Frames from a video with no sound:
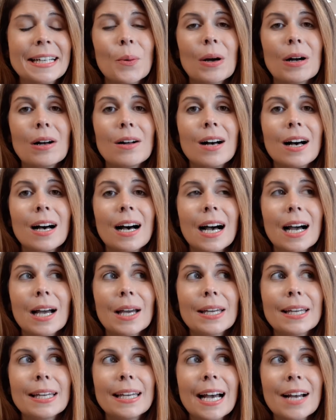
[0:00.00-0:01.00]
Well,
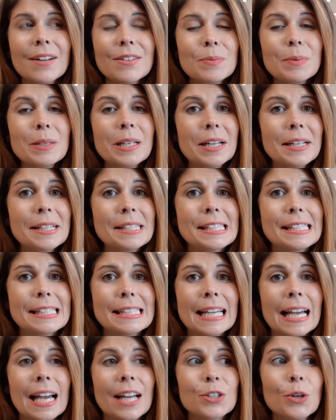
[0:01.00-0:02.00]
I have to be honest and
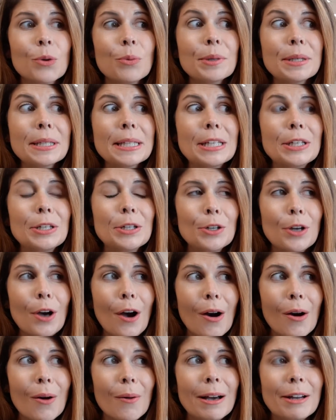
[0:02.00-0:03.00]
say, I don't really know.